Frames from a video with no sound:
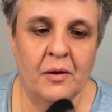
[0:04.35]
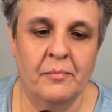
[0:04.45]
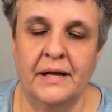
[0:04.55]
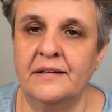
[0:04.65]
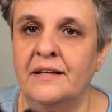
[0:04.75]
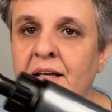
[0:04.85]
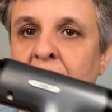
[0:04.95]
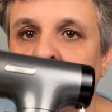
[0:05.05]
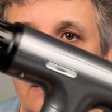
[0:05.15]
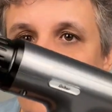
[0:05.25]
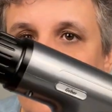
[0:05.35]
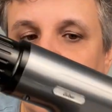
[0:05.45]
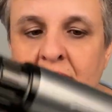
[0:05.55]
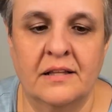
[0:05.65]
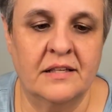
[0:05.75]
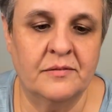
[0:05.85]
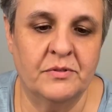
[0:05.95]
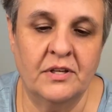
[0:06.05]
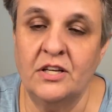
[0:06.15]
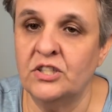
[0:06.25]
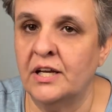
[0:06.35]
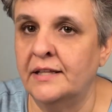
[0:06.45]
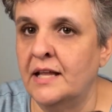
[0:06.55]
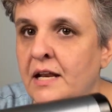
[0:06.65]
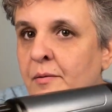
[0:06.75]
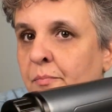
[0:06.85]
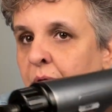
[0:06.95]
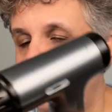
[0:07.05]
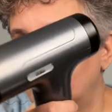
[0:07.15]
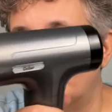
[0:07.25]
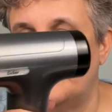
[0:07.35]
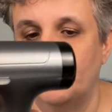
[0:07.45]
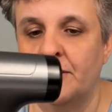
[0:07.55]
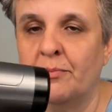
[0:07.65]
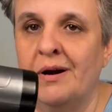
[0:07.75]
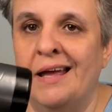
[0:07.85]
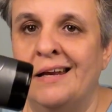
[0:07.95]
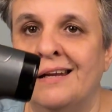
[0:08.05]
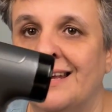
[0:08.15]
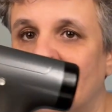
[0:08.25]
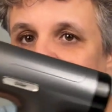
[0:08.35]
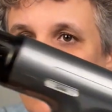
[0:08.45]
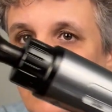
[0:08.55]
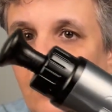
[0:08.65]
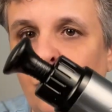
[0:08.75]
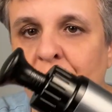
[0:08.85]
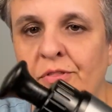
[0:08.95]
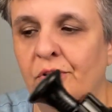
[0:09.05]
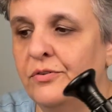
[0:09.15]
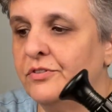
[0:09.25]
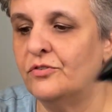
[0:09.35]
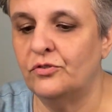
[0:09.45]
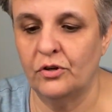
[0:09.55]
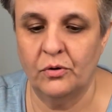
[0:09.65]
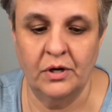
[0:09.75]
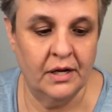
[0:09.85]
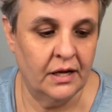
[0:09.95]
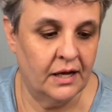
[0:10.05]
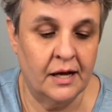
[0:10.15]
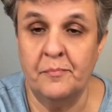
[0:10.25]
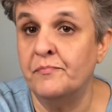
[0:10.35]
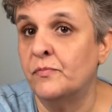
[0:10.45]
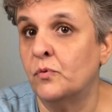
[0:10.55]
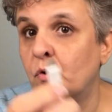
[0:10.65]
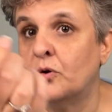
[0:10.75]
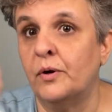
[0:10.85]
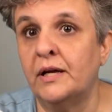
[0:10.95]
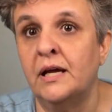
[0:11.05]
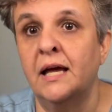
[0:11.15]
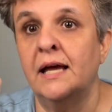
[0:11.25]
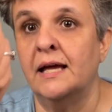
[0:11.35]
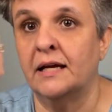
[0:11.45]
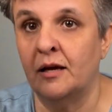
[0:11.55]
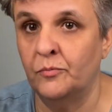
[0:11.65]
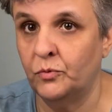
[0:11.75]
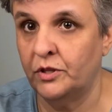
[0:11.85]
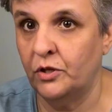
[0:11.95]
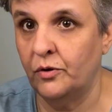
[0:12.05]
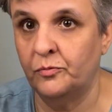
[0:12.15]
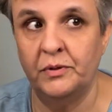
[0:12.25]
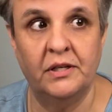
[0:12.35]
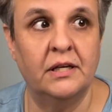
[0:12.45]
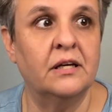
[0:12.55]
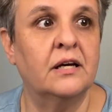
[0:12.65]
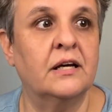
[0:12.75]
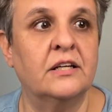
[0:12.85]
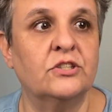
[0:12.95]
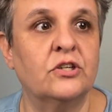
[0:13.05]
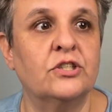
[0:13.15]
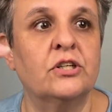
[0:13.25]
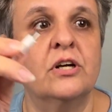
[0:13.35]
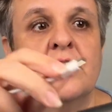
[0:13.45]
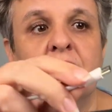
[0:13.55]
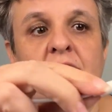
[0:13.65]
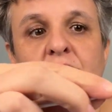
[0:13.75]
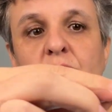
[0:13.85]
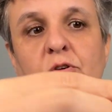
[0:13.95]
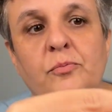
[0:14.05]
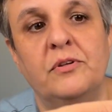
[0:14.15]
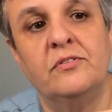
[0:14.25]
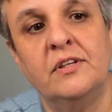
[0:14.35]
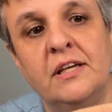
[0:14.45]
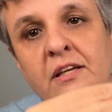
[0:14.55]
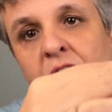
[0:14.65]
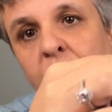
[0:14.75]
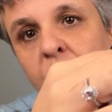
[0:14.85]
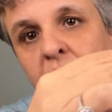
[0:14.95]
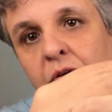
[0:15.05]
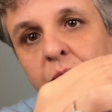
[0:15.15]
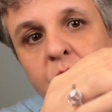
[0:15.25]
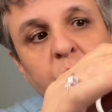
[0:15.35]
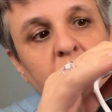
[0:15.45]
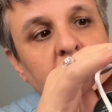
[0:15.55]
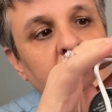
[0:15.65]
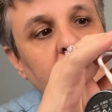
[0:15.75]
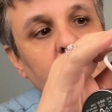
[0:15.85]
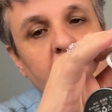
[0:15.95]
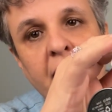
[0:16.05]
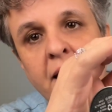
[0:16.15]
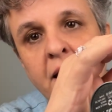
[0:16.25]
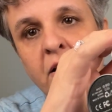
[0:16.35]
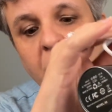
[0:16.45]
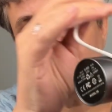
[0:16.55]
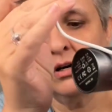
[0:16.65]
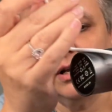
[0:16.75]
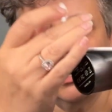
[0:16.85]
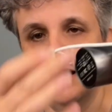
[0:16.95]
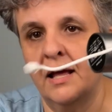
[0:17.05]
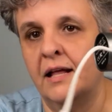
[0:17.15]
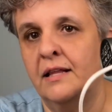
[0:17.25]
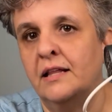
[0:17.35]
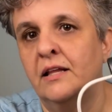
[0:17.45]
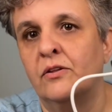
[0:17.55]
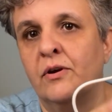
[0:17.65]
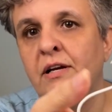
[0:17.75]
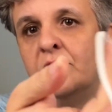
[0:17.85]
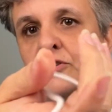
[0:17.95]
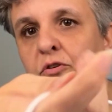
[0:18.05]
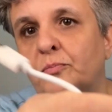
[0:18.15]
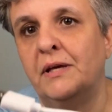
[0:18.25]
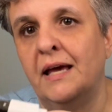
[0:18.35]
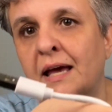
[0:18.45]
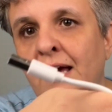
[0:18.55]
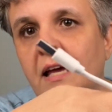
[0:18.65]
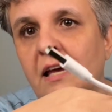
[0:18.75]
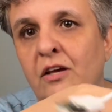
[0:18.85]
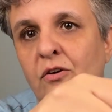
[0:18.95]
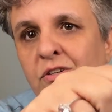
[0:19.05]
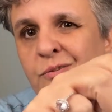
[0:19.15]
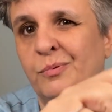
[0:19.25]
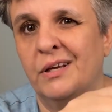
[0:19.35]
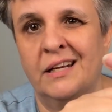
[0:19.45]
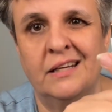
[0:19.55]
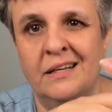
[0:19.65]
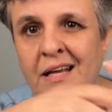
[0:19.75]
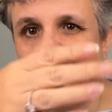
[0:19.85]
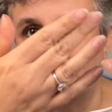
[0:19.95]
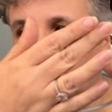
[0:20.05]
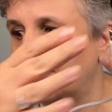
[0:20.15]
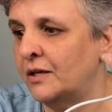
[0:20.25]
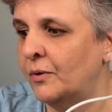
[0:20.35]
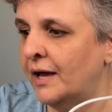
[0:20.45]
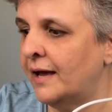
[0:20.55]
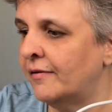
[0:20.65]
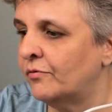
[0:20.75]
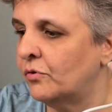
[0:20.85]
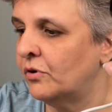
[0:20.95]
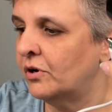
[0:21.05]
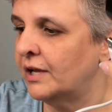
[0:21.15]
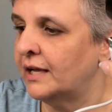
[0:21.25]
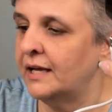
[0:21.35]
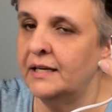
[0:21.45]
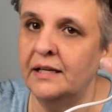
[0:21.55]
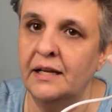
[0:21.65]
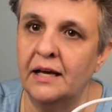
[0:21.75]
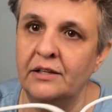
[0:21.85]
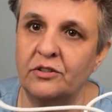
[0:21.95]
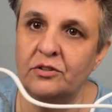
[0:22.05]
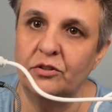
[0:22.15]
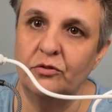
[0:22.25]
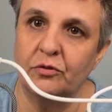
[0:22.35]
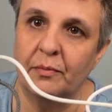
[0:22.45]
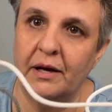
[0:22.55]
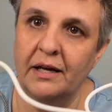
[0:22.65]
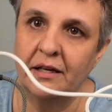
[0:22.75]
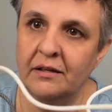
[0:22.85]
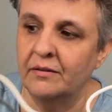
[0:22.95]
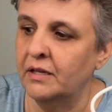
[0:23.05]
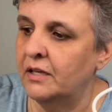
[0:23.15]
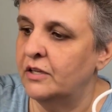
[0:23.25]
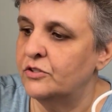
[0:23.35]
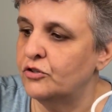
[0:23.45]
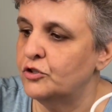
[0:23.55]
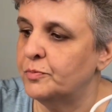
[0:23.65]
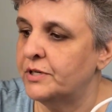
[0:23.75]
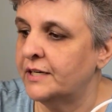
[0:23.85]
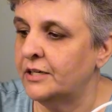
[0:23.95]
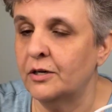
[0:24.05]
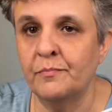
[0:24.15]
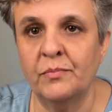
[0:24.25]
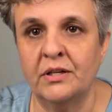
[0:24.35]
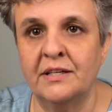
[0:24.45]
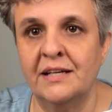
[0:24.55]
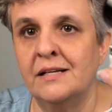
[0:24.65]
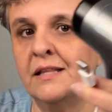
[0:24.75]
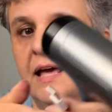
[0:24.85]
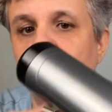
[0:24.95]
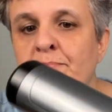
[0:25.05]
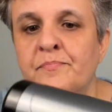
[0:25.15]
But this massage gun that I was gifted by the brand can help with those. So real quick, it comes with the USB charger. It's USB-C, so you plug it in the back here, and then the other end is USB-A. You can just plug it into any brick that you have, or like I did, I just used my surge protector, plugged it into that.